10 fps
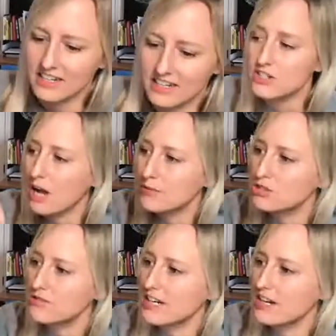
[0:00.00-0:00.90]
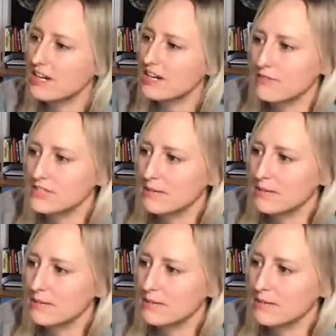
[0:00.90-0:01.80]
adoption rate of graph
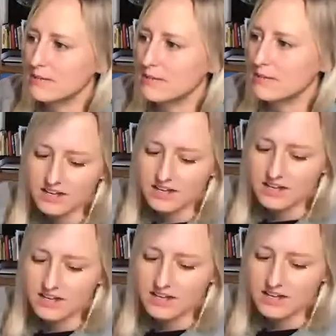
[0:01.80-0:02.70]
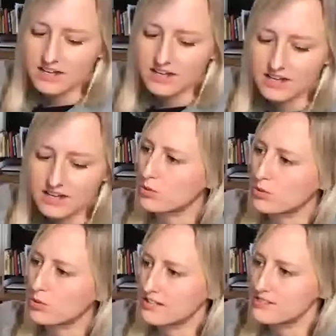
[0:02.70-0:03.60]
databases is on the upward
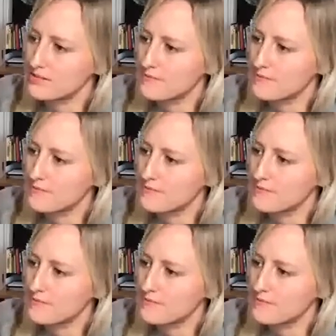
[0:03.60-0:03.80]
trend.